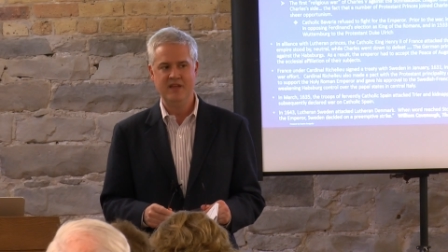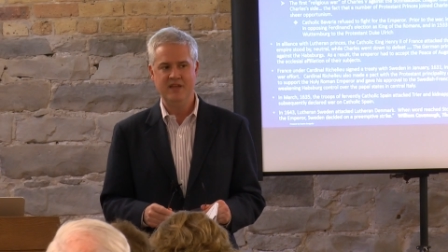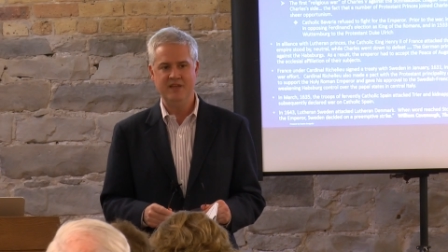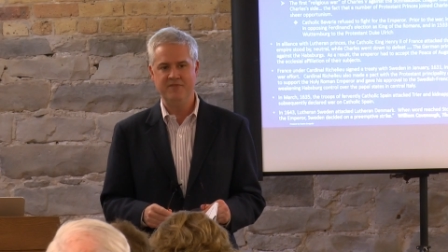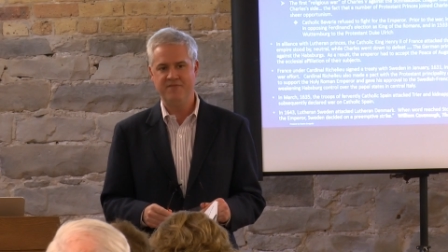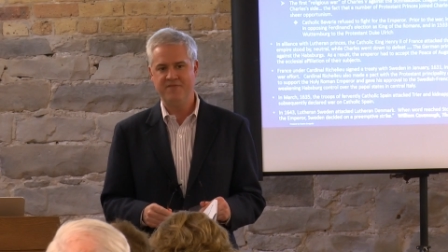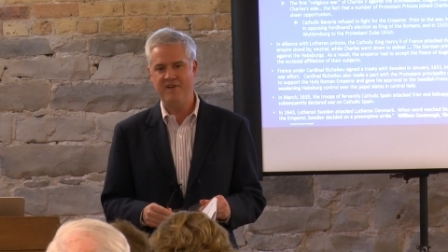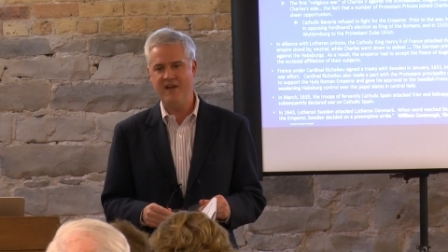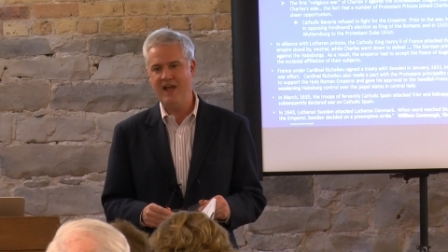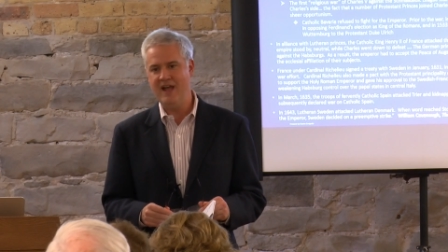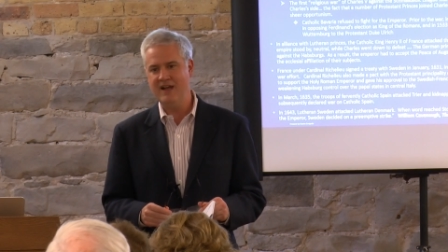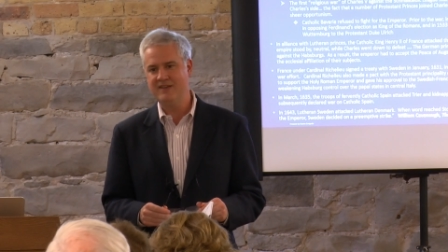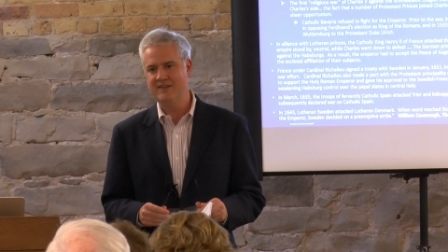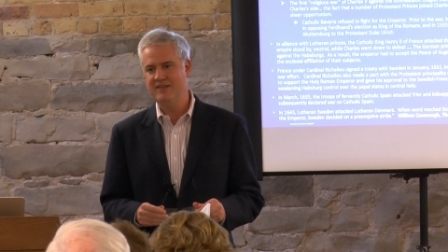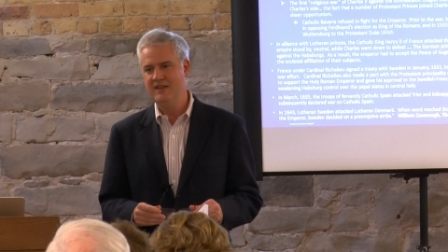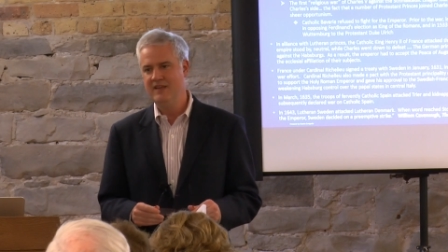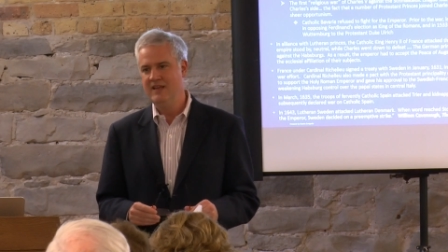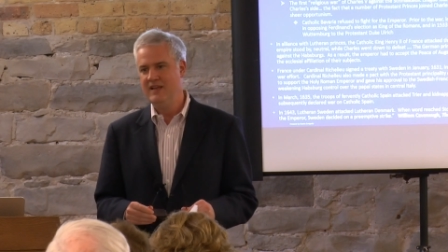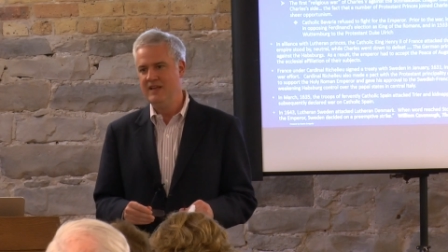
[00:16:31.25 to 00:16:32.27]
In
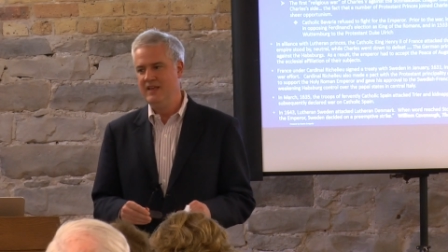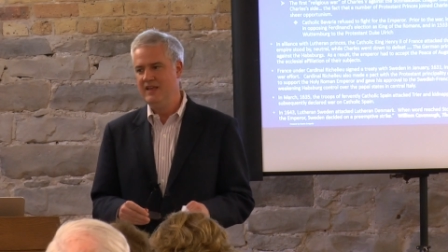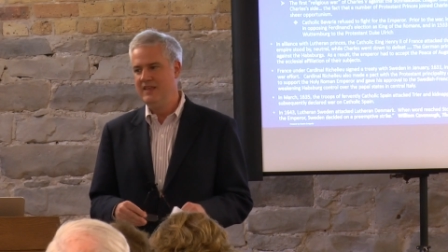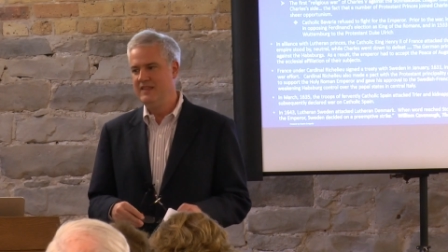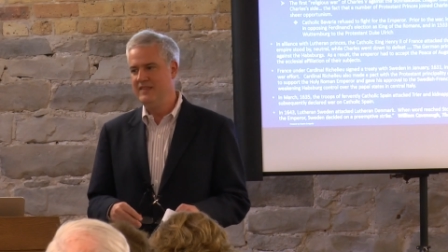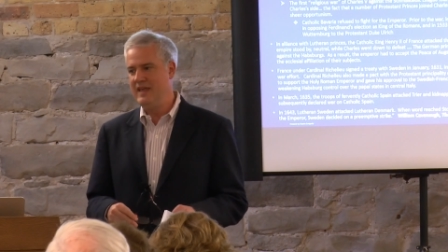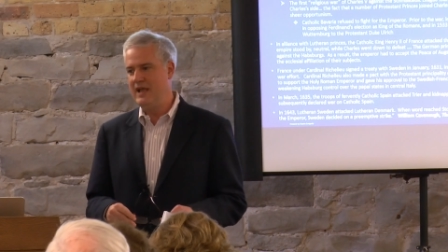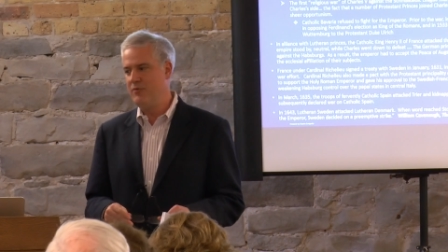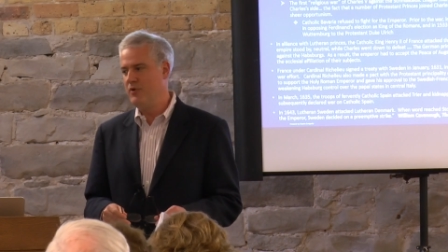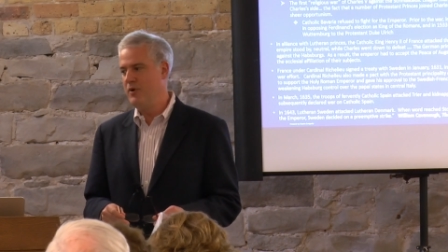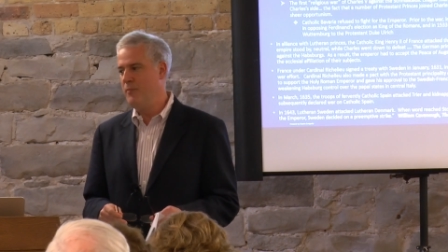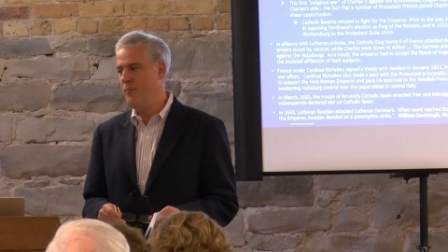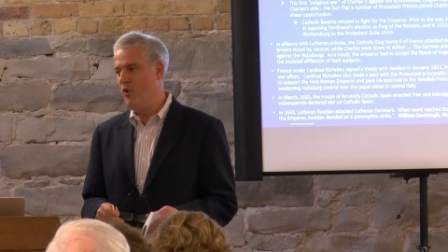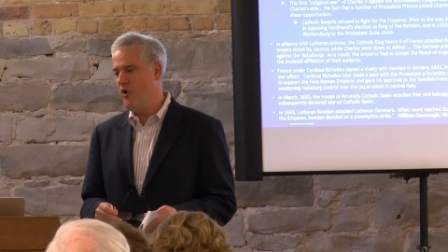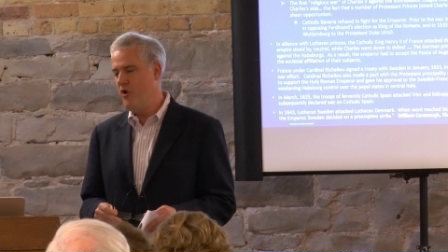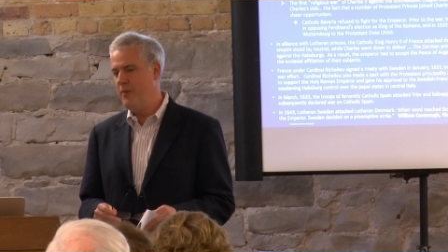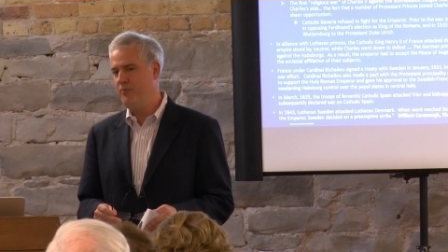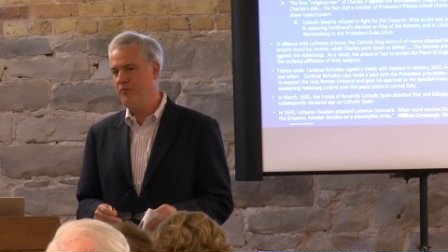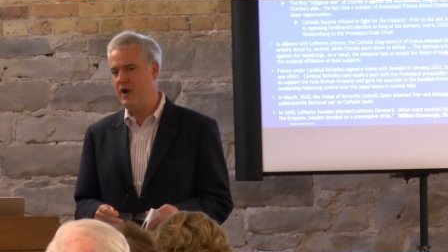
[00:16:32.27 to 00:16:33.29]
fact, they were
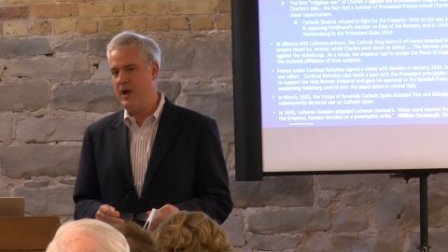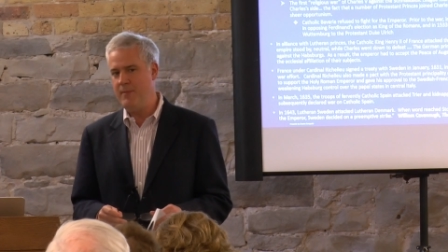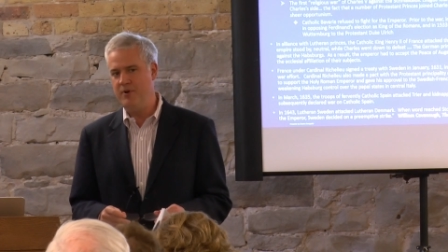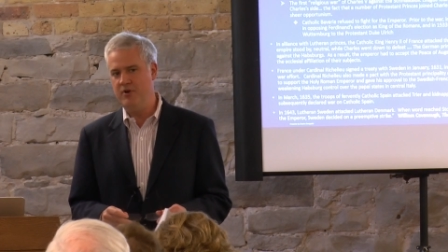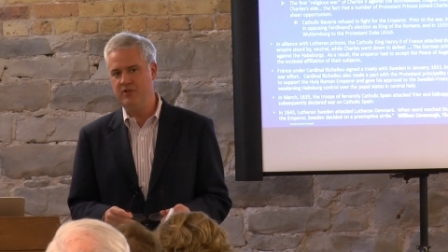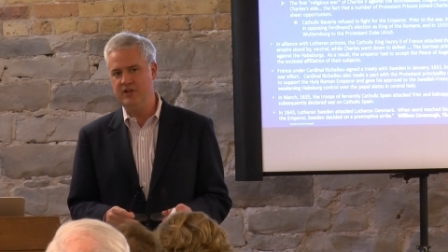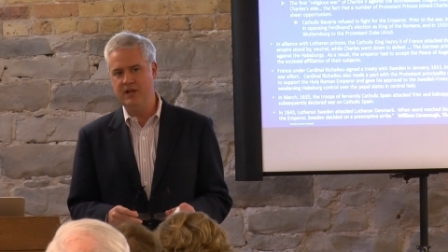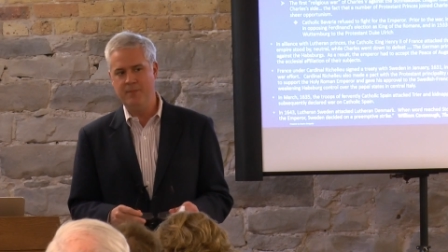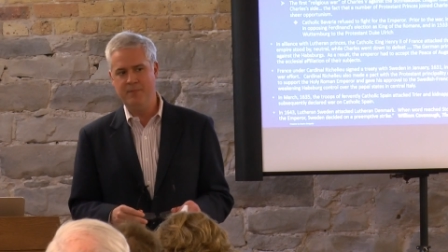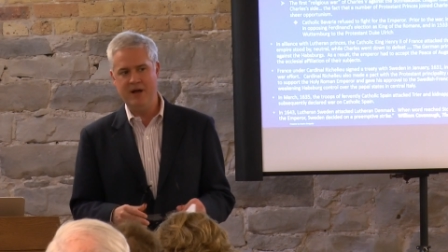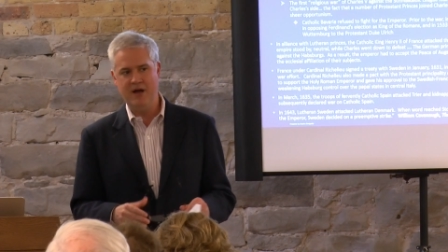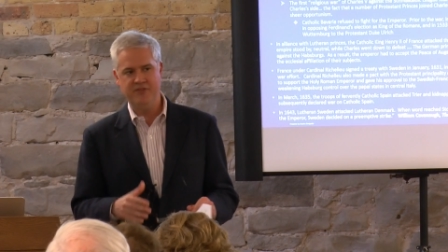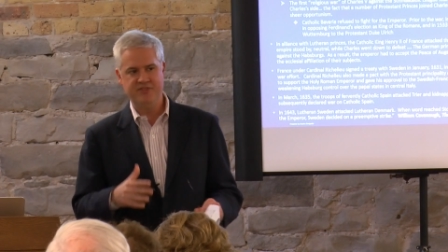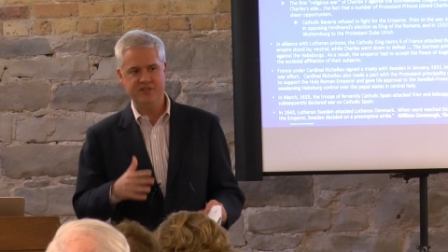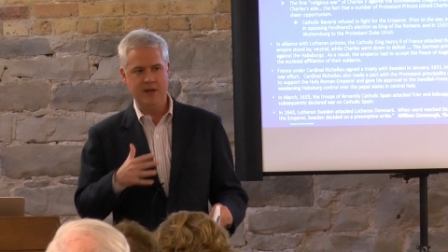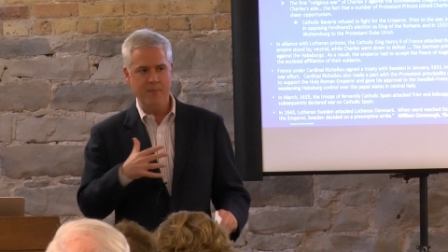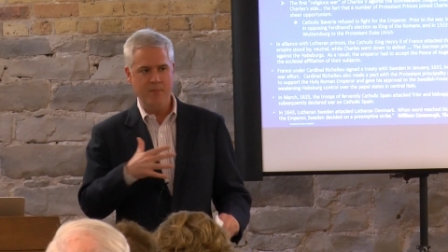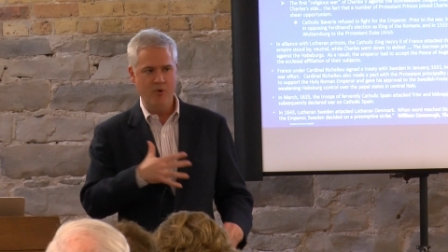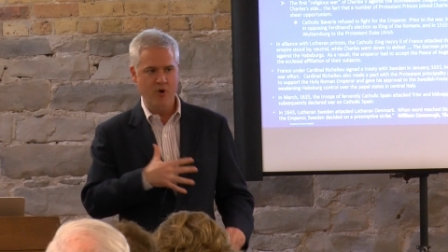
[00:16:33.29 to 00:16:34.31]
more primarily about
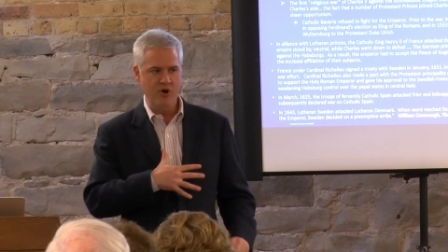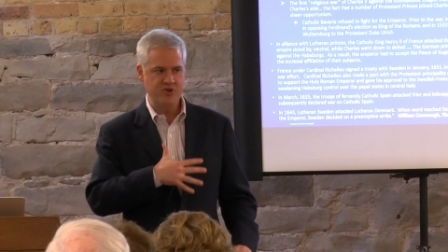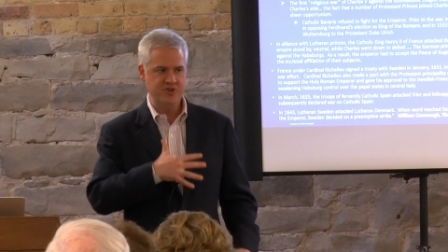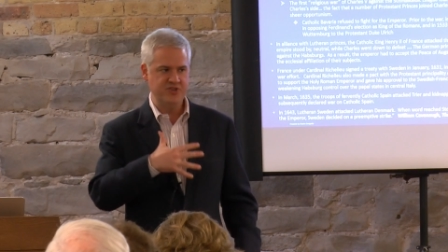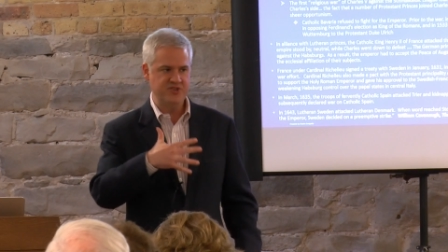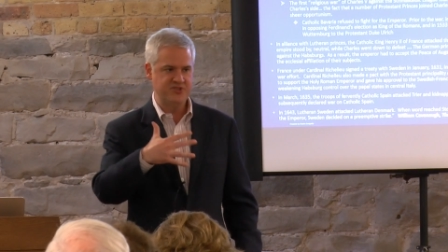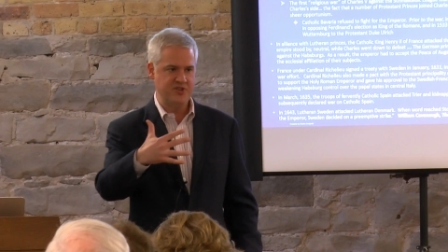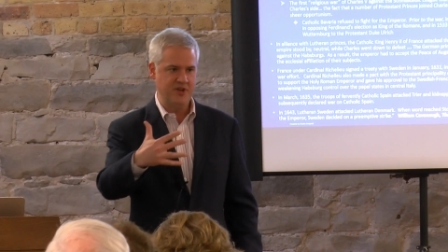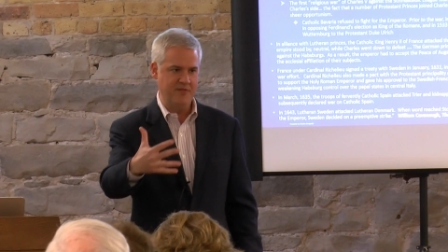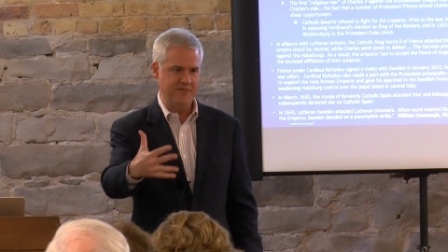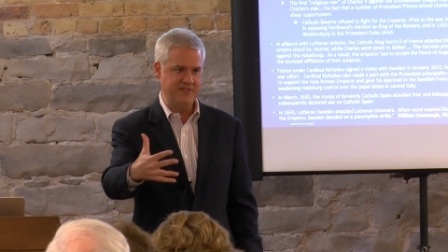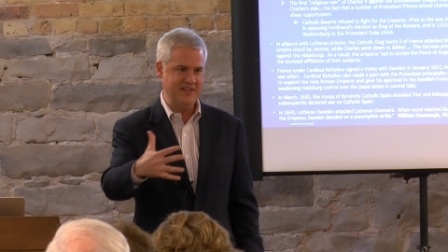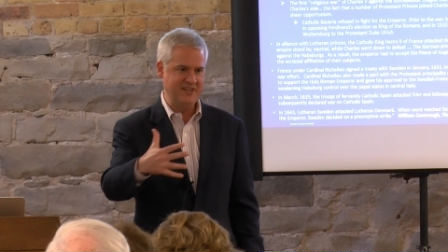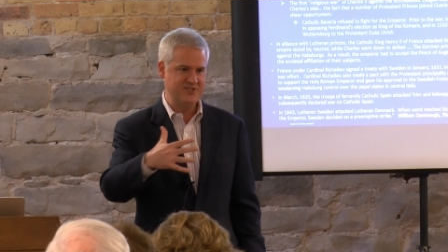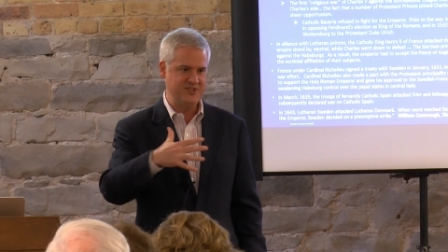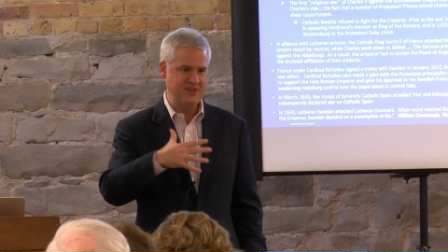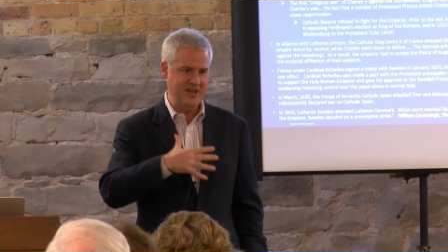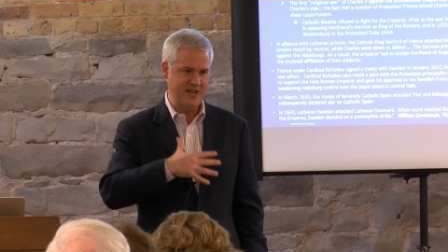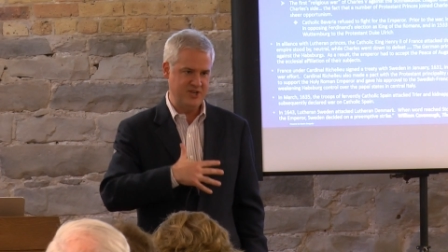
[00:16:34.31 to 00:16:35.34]
the emergence of
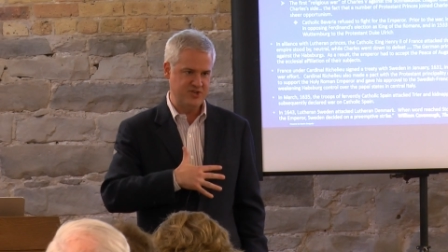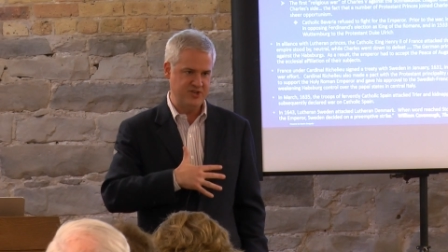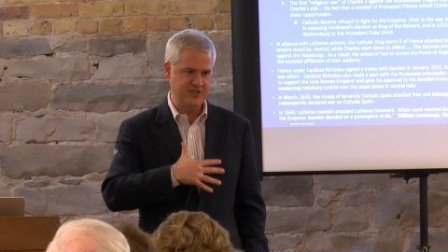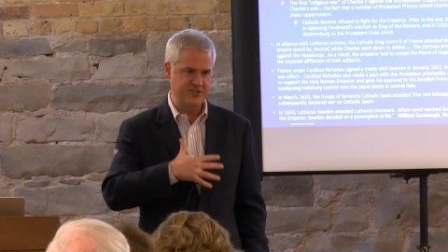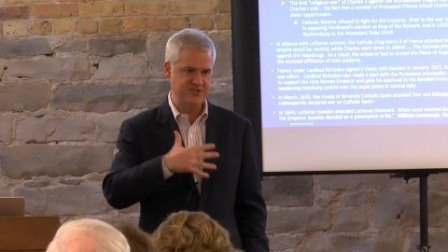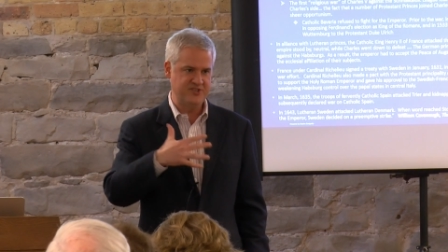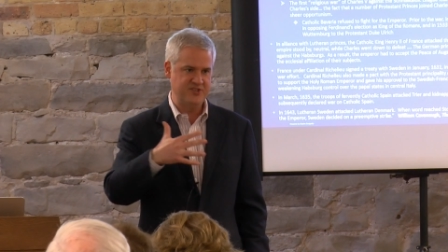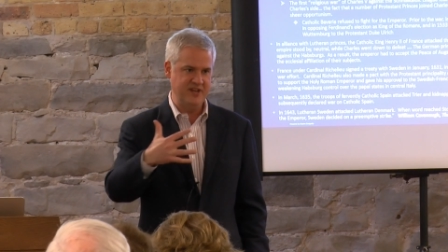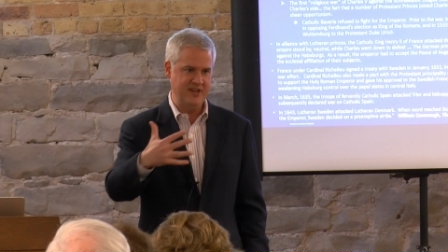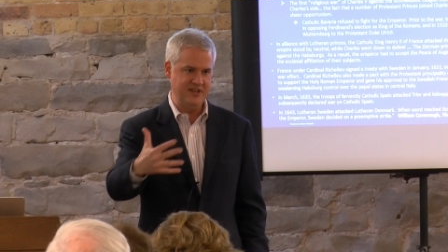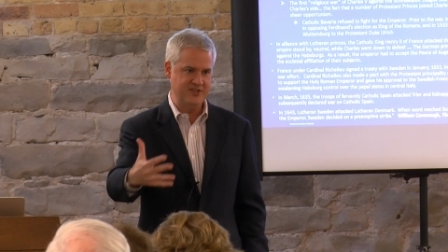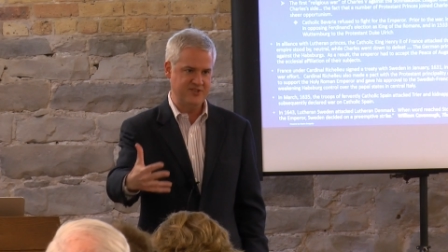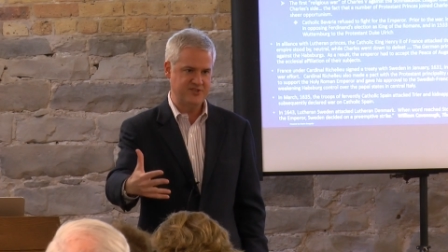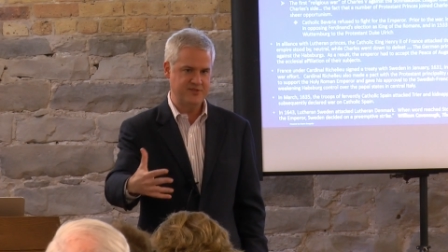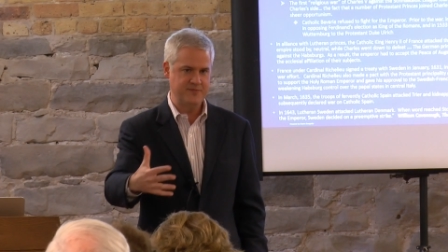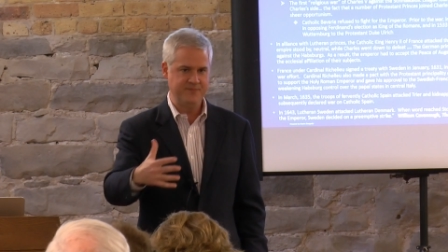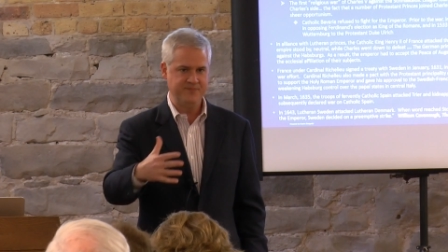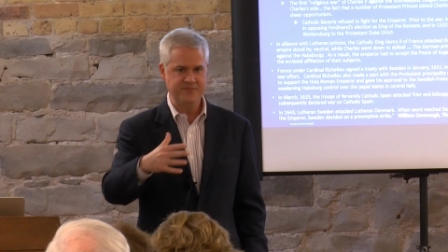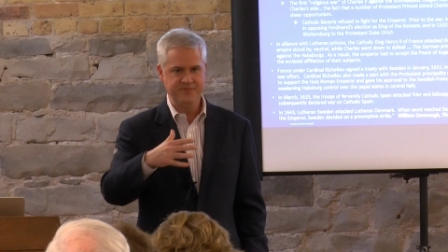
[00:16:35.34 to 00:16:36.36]
these nation
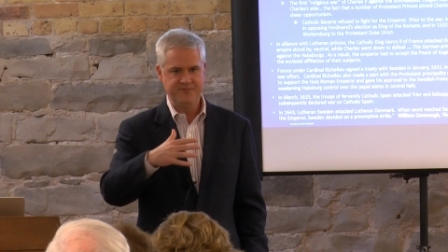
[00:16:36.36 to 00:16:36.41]
states,